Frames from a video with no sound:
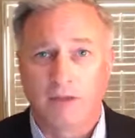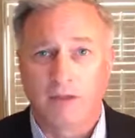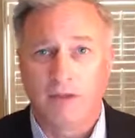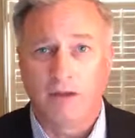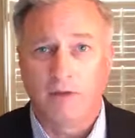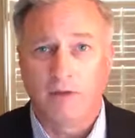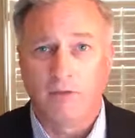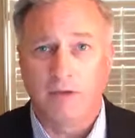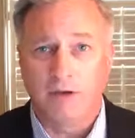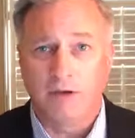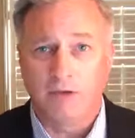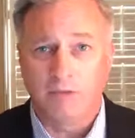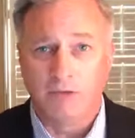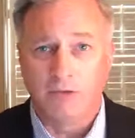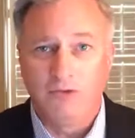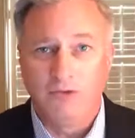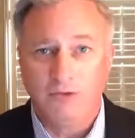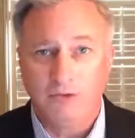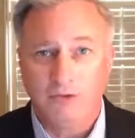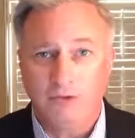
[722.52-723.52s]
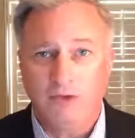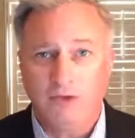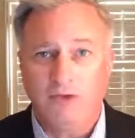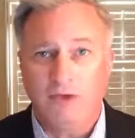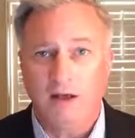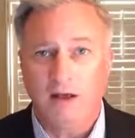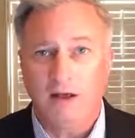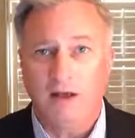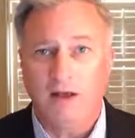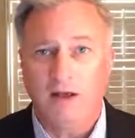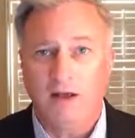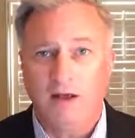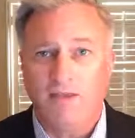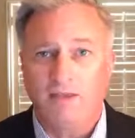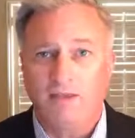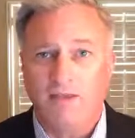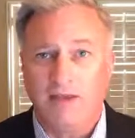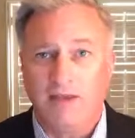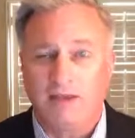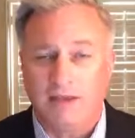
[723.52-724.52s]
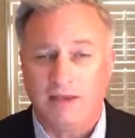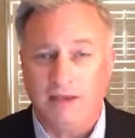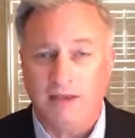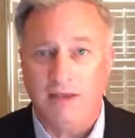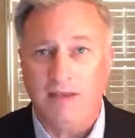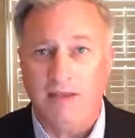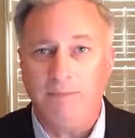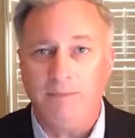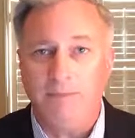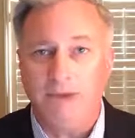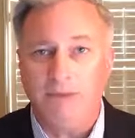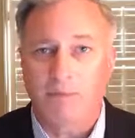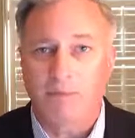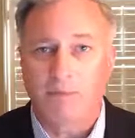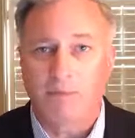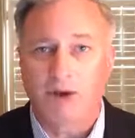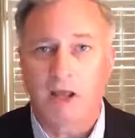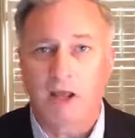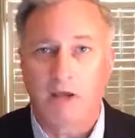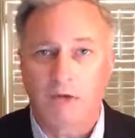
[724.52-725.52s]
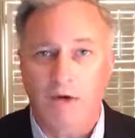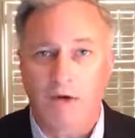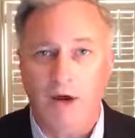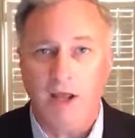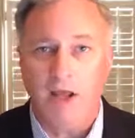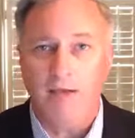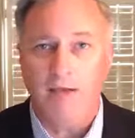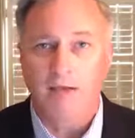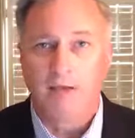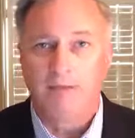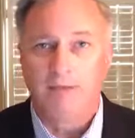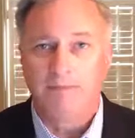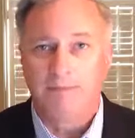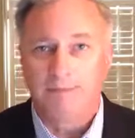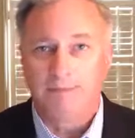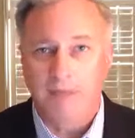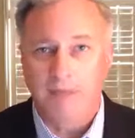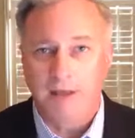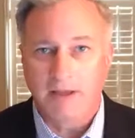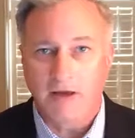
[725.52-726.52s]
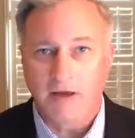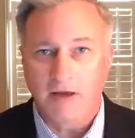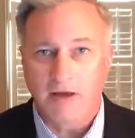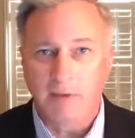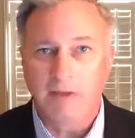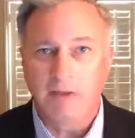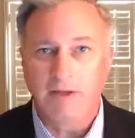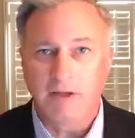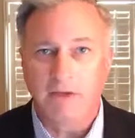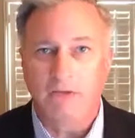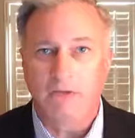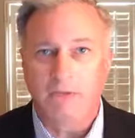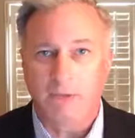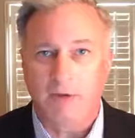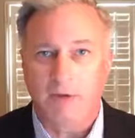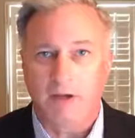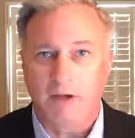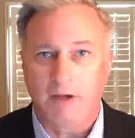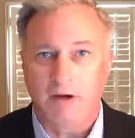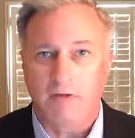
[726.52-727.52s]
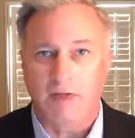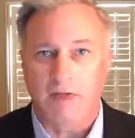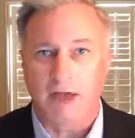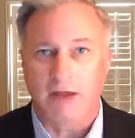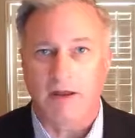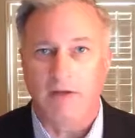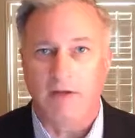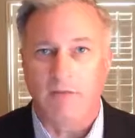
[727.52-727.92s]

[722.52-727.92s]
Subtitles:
When civil society comes and says, keep this a priority, the government leaders will hear that.